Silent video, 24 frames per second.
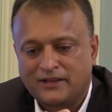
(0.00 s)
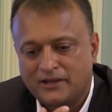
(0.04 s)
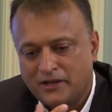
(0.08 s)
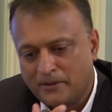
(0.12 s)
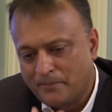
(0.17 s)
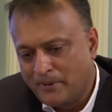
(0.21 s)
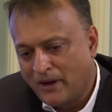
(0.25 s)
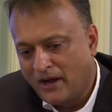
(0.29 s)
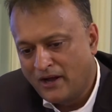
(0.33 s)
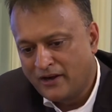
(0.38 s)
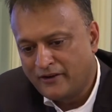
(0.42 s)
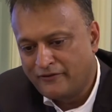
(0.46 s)

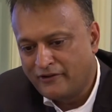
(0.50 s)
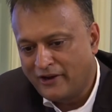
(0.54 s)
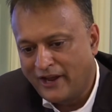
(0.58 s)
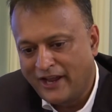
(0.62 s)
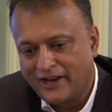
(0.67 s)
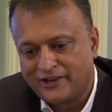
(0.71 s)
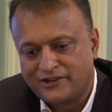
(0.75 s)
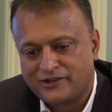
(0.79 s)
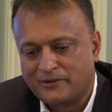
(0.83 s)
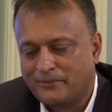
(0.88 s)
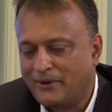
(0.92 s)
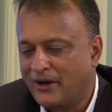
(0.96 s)
demand for
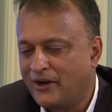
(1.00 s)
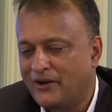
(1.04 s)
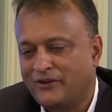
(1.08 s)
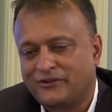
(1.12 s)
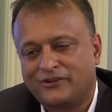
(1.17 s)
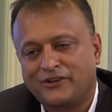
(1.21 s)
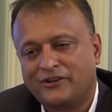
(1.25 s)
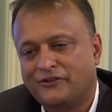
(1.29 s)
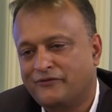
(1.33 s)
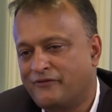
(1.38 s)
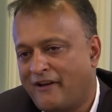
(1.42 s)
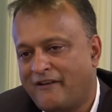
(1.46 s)

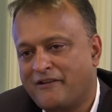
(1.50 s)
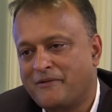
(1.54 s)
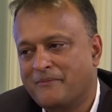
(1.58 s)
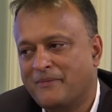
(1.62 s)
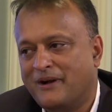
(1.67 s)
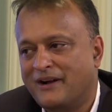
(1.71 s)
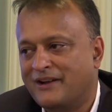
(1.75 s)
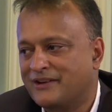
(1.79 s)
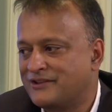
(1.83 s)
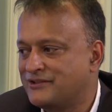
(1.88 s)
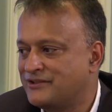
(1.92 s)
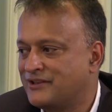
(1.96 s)
HMOs is very
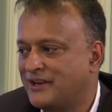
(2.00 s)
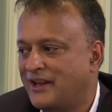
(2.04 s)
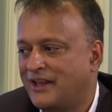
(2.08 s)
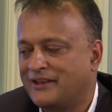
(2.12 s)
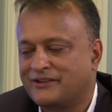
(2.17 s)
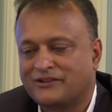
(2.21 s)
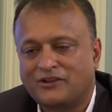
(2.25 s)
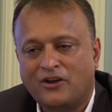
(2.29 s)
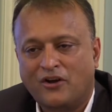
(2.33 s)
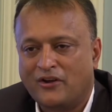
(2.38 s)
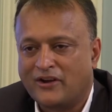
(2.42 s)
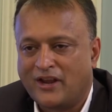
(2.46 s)
much
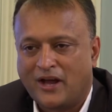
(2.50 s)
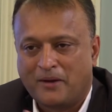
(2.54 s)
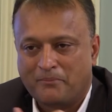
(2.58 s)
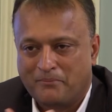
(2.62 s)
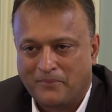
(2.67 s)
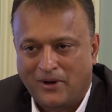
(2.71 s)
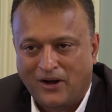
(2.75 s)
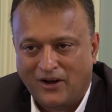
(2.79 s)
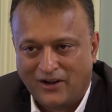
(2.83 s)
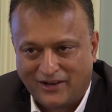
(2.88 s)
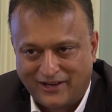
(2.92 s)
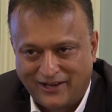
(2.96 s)
has gone
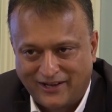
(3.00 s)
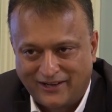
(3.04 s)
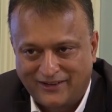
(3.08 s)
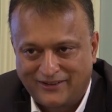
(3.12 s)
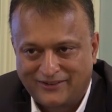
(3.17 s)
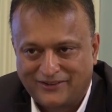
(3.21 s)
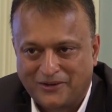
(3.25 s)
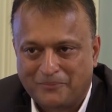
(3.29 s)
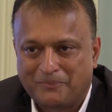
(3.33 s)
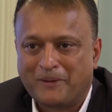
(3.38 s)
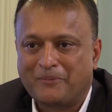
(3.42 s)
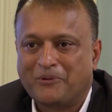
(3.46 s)
up
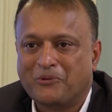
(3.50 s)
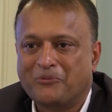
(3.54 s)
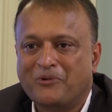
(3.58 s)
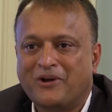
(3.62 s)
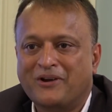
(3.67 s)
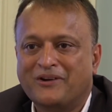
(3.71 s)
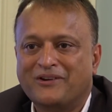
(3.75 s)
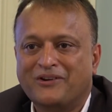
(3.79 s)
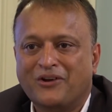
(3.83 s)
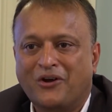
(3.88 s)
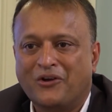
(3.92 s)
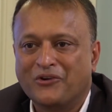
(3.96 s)
market. So people
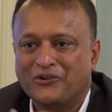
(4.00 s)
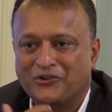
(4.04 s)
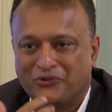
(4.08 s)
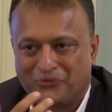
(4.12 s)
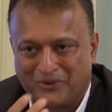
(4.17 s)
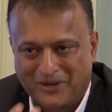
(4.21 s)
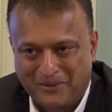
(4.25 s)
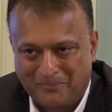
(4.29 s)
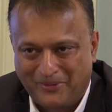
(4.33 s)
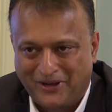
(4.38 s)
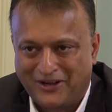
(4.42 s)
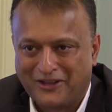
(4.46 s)
want
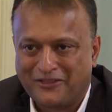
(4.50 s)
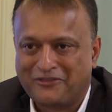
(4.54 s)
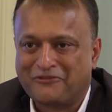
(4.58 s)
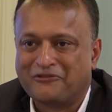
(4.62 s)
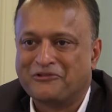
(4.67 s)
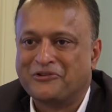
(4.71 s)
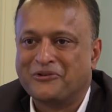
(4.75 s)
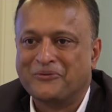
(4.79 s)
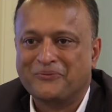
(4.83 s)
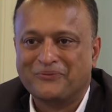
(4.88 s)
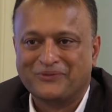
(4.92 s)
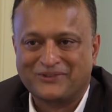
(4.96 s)
ensuite
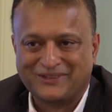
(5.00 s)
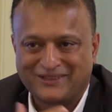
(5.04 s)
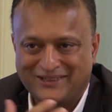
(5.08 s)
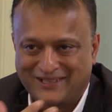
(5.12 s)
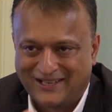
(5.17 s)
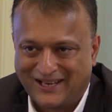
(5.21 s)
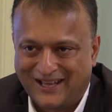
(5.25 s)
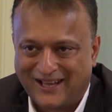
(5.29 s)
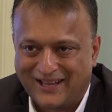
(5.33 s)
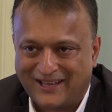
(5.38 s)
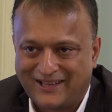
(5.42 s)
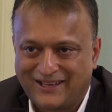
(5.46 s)
bathrooms
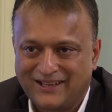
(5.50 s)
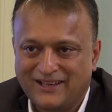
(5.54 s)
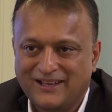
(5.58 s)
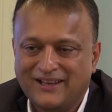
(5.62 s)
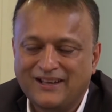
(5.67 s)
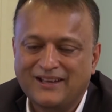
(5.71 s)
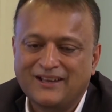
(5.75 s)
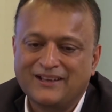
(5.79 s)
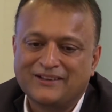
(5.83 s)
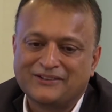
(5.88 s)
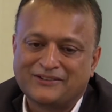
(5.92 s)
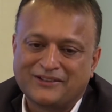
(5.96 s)
and the like.
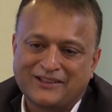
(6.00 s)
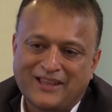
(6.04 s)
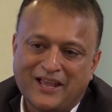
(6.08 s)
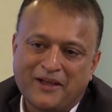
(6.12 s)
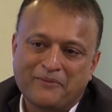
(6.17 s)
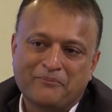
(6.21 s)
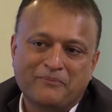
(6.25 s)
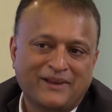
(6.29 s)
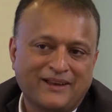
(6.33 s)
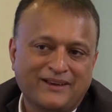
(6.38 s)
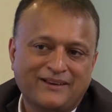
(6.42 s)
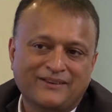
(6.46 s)
So
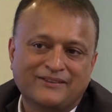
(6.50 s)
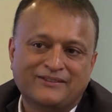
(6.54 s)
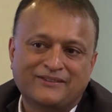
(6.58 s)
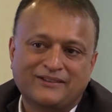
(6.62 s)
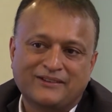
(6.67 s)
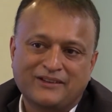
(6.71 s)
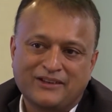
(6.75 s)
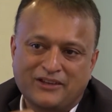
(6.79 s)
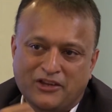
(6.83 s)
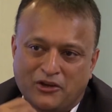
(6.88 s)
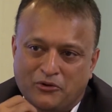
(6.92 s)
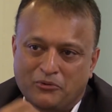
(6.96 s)
that
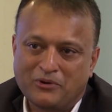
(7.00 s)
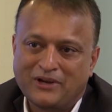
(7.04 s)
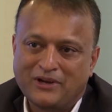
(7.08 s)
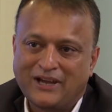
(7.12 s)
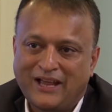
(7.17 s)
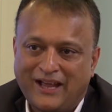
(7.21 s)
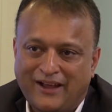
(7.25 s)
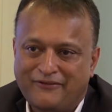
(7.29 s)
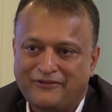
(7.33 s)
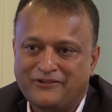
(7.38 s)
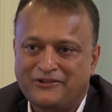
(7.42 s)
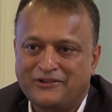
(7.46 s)
means you
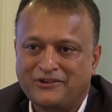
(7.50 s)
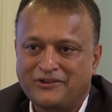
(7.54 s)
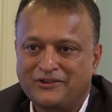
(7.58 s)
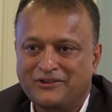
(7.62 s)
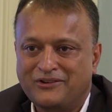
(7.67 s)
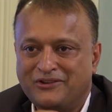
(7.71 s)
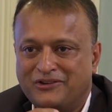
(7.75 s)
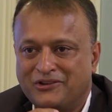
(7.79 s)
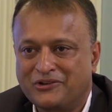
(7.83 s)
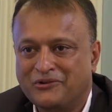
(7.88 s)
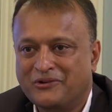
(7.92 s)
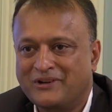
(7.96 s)
will have
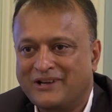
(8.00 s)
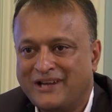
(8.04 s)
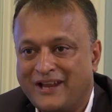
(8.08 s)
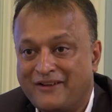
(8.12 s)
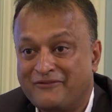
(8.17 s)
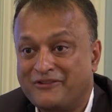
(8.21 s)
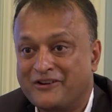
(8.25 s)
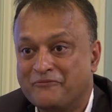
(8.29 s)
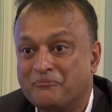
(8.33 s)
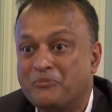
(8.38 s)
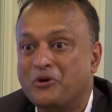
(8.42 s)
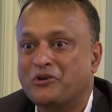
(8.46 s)
to do a
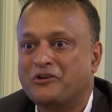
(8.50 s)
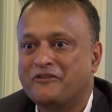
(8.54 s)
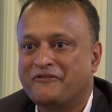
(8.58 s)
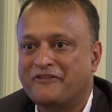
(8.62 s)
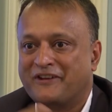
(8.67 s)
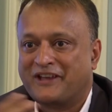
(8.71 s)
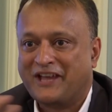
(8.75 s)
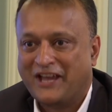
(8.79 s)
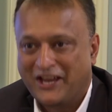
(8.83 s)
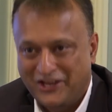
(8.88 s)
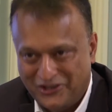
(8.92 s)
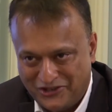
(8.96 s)
level of
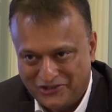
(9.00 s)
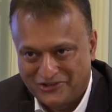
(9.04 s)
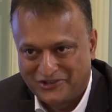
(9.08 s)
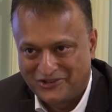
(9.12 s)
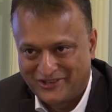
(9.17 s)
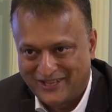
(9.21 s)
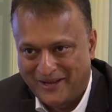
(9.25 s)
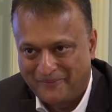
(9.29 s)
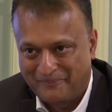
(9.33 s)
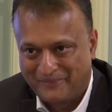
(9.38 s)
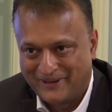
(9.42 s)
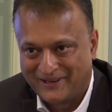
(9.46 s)
modification
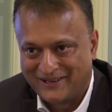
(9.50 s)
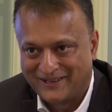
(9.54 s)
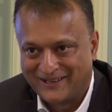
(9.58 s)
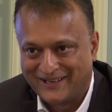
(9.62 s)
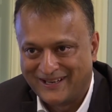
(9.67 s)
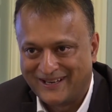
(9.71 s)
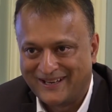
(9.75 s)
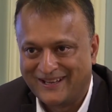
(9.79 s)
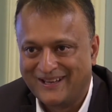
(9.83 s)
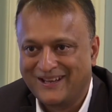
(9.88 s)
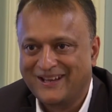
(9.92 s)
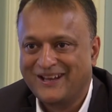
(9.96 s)
to that
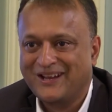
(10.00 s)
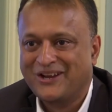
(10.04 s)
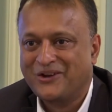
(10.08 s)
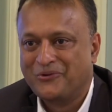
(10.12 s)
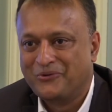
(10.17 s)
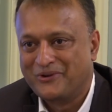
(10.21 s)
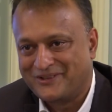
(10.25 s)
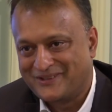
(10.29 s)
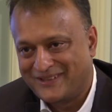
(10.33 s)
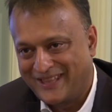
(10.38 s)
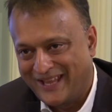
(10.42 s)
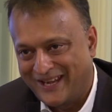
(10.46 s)
building,
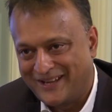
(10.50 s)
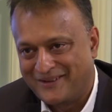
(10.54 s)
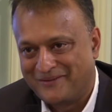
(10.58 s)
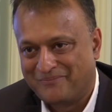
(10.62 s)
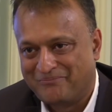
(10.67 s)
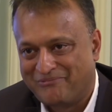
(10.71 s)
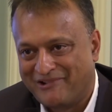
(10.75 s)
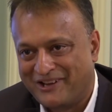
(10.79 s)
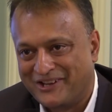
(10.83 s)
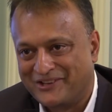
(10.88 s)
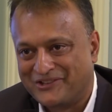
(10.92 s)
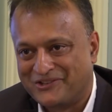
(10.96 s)
which
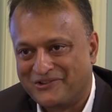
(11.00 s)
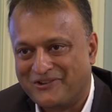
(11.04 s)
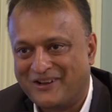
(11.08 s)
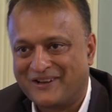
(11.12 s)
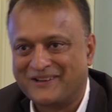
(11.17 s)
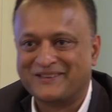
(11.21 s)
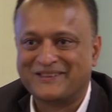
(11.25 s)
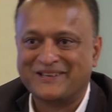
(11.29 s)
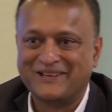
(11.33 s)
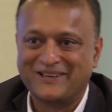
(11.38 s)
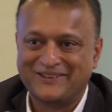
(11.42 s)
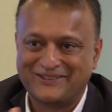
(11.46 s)
then brings you
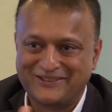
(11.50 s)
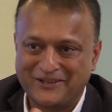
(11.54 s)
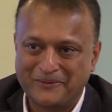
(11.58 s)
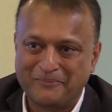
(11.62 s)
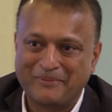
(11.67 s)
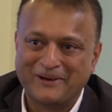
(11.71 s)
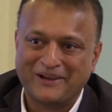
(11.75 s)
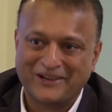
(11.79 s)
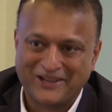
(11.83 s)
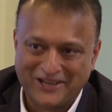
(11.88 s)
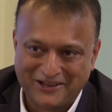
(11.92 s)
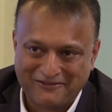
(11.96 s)
under the
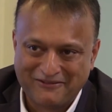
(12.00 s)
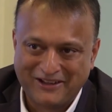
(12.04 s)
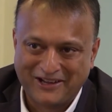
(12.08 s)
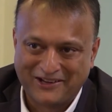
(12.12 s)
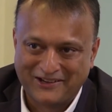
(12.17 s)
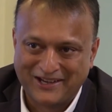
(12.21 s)
listed building